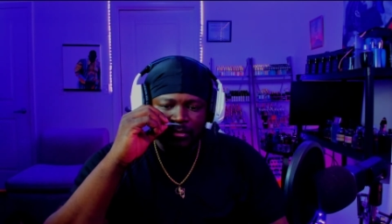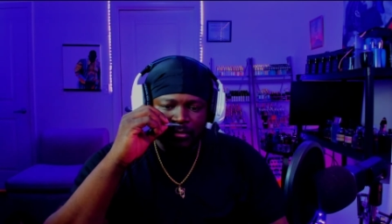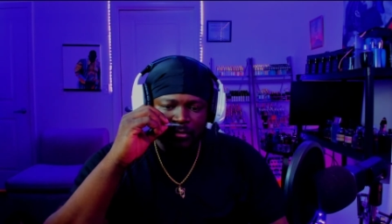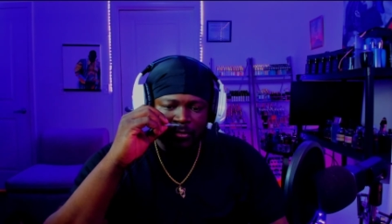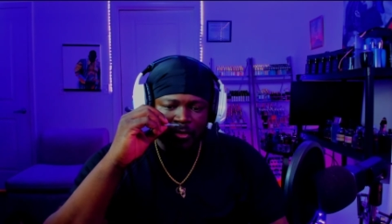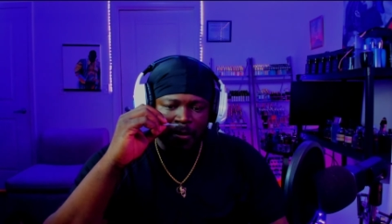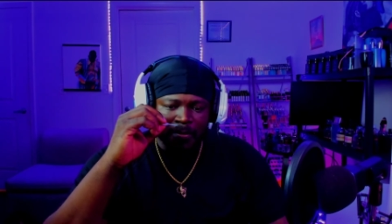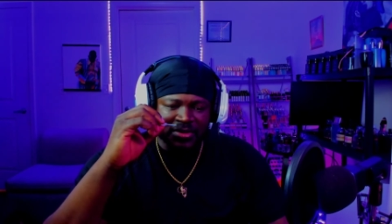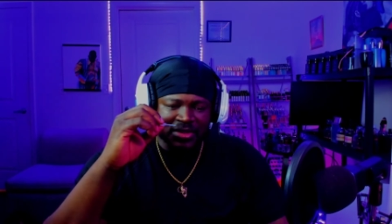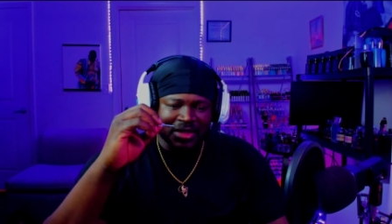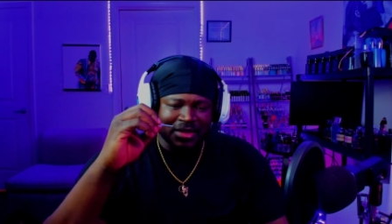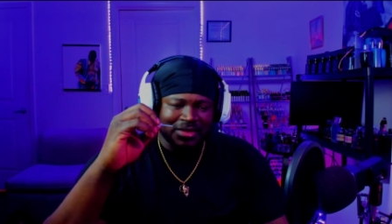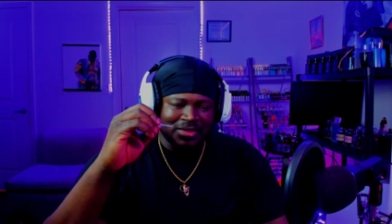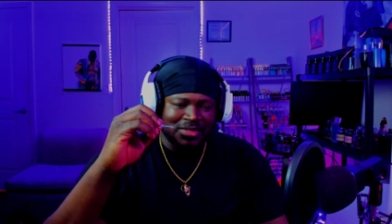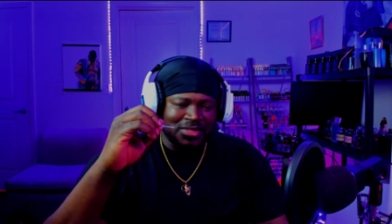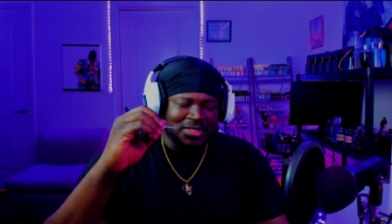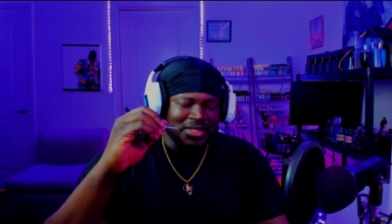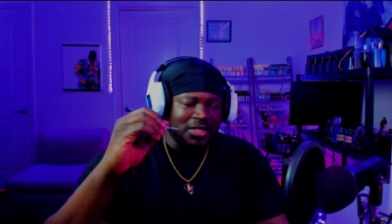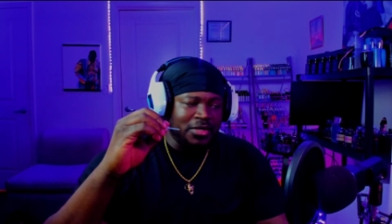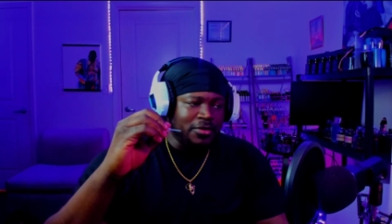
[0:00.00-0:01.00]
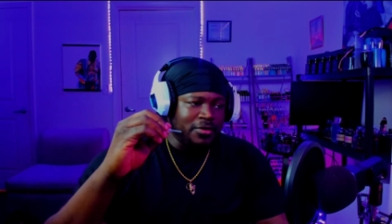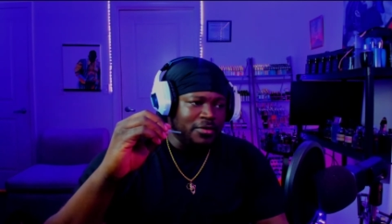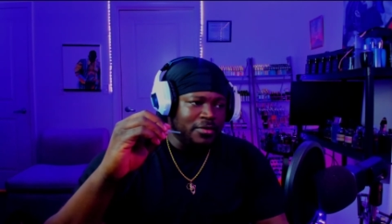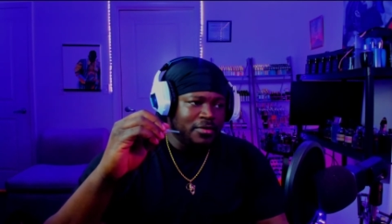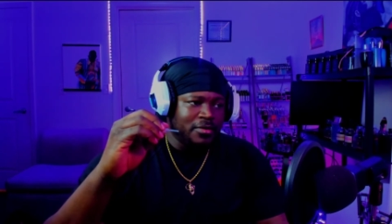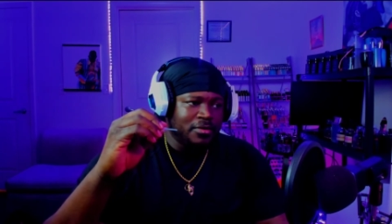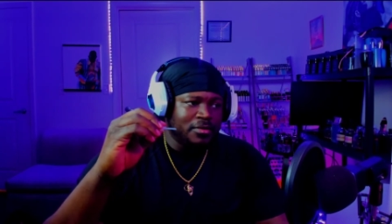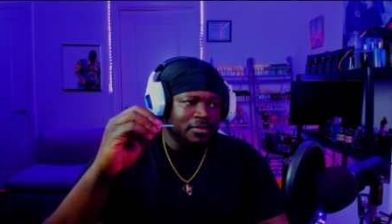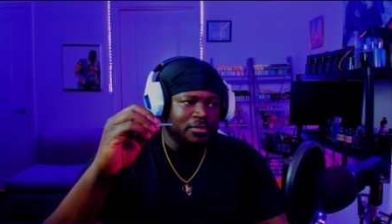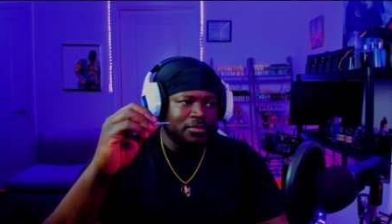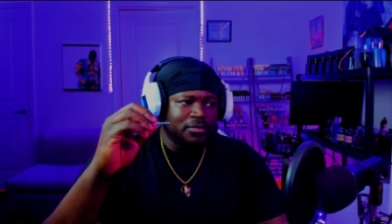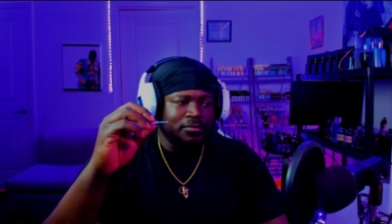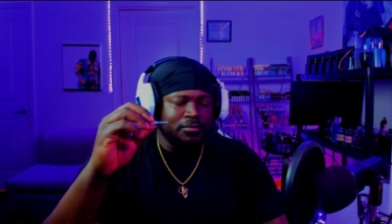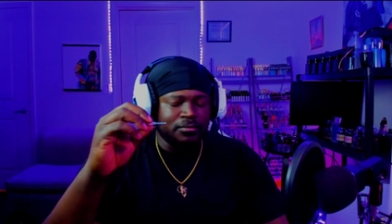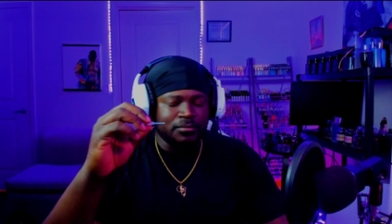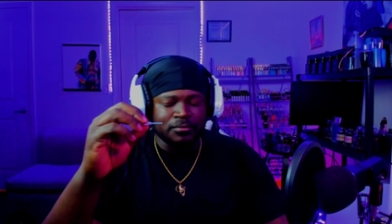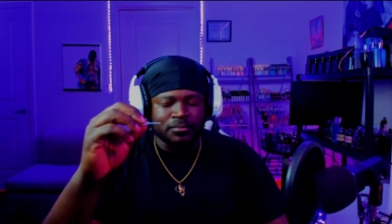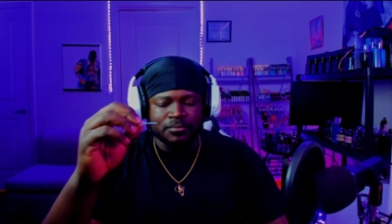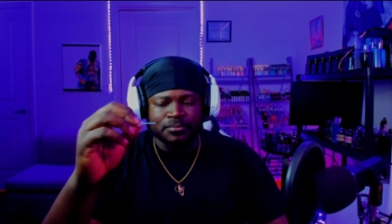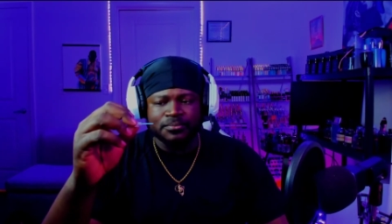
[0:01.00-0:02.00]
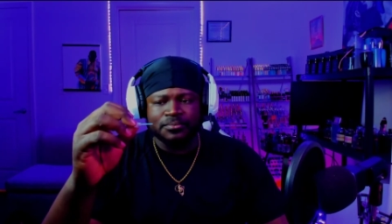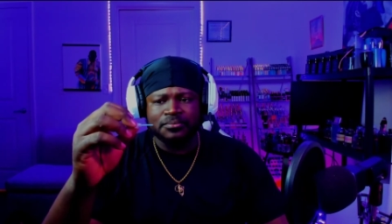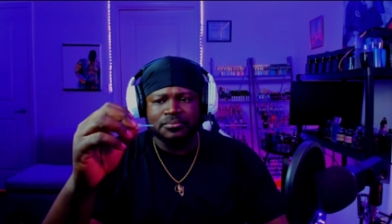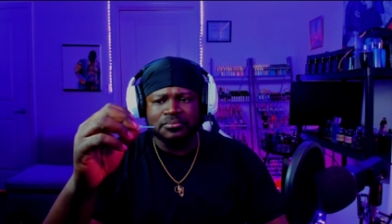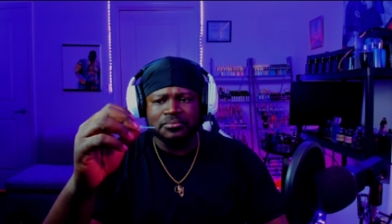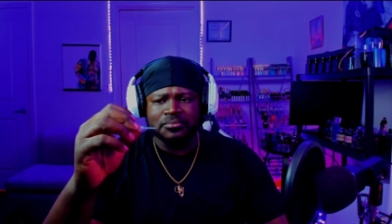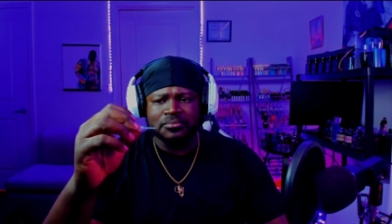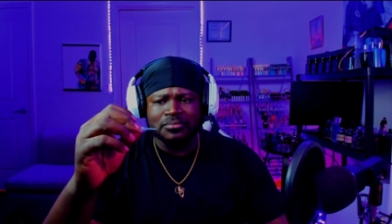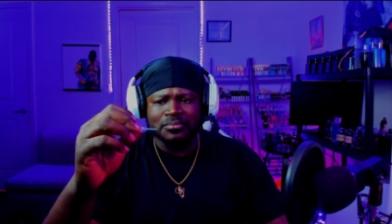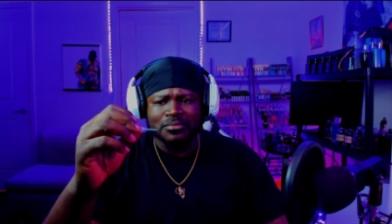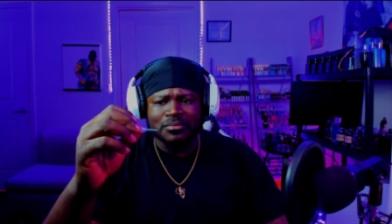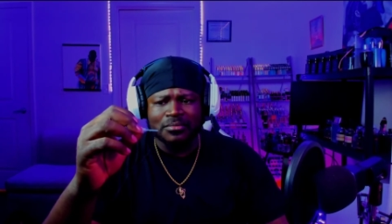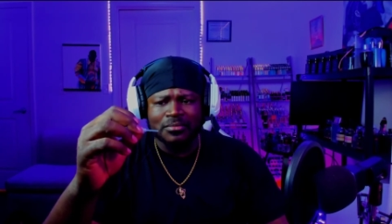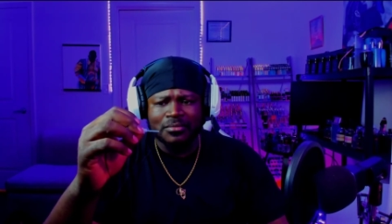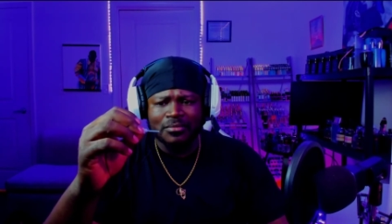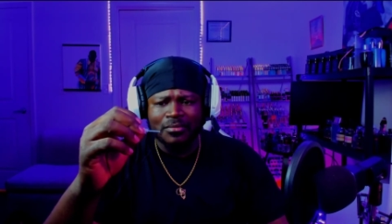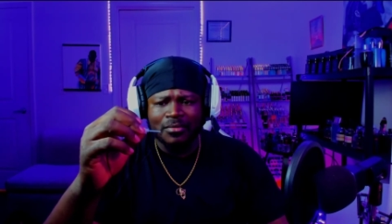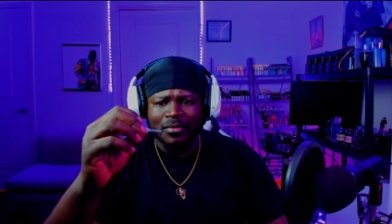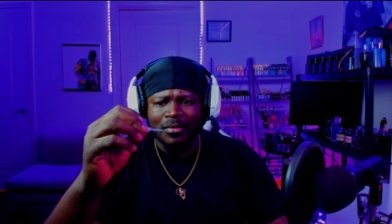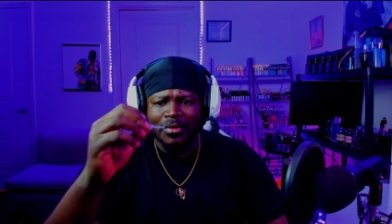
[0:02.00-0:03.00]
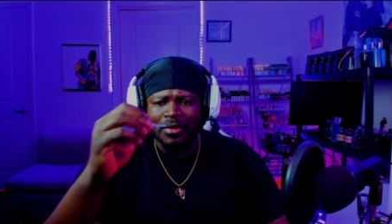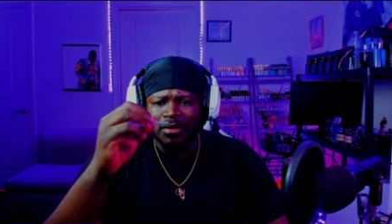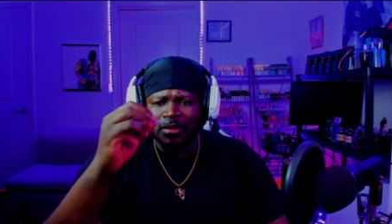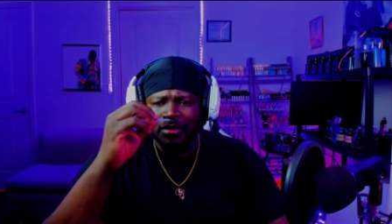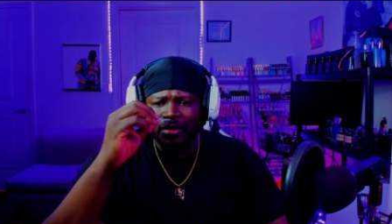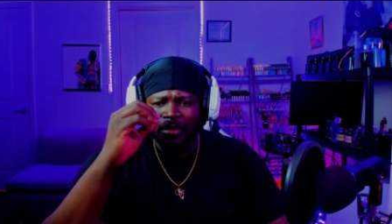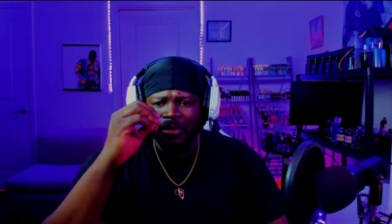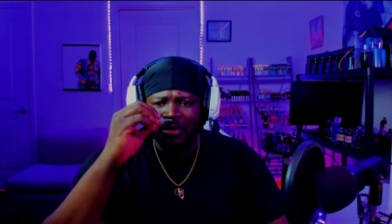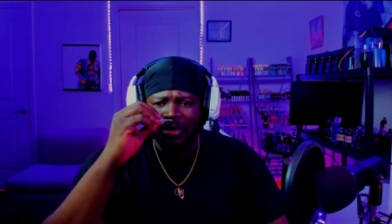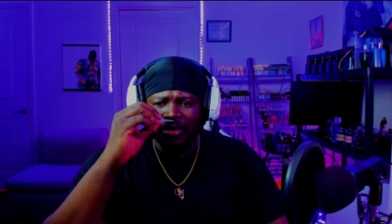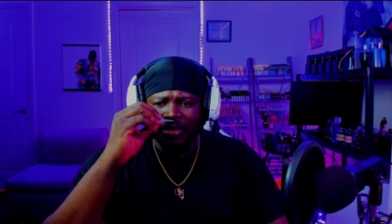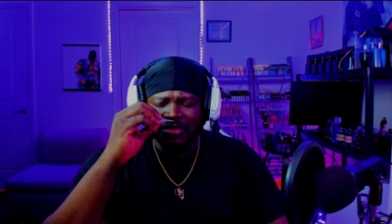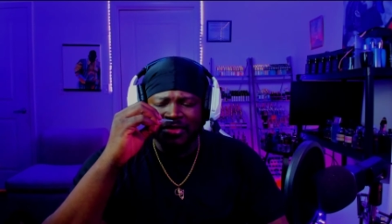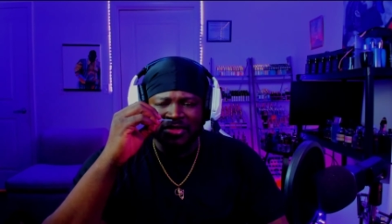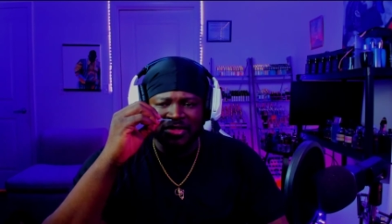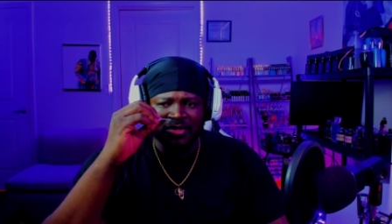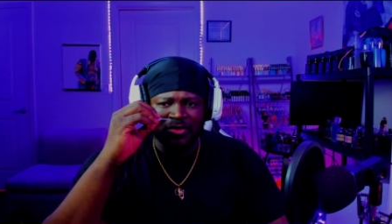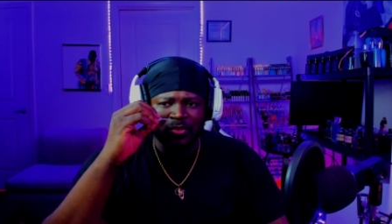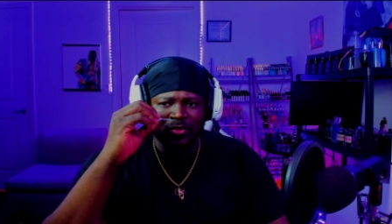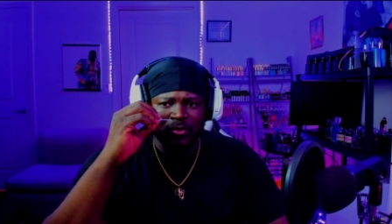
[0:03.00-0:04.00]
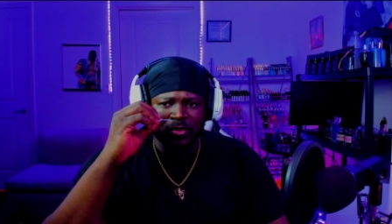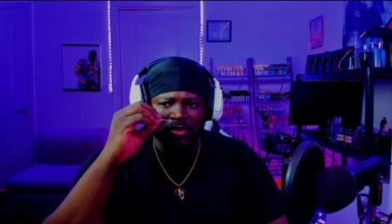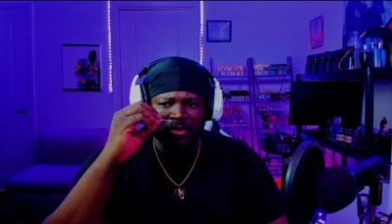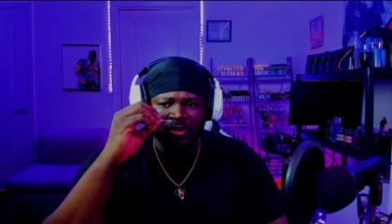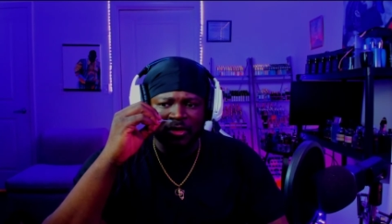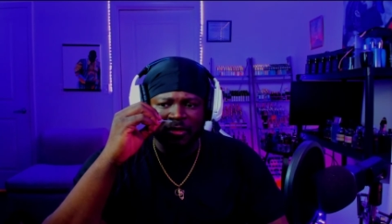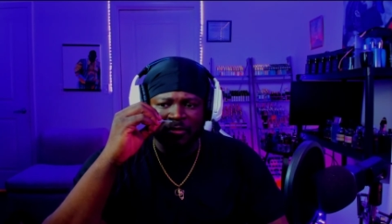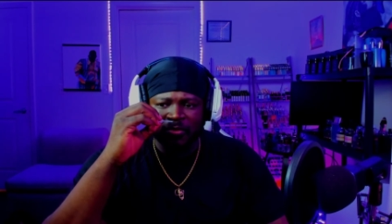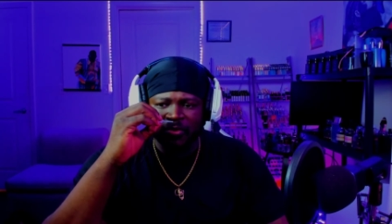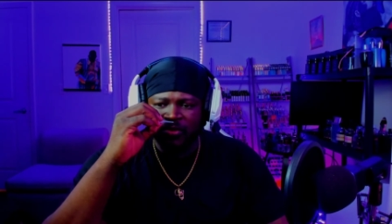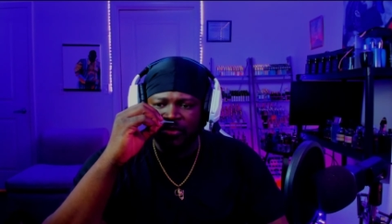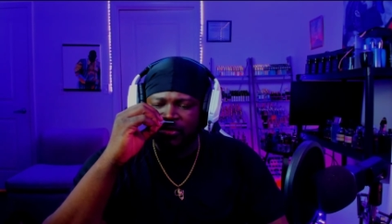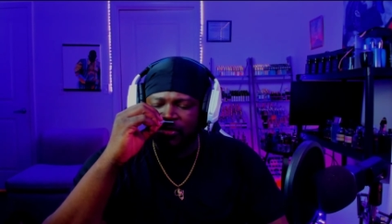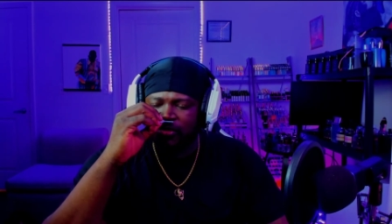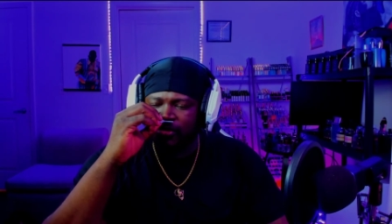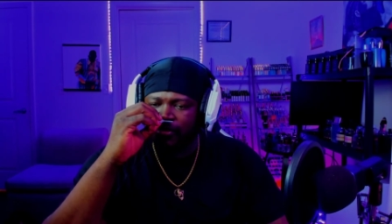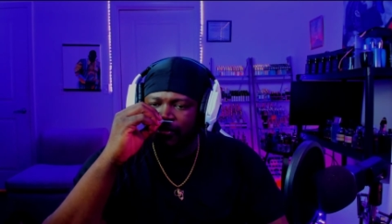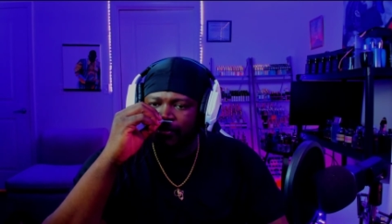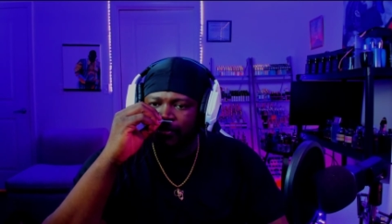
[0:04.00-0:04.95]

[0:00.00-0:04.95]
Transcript: Almost like a cedar. Like a cedar wood almost.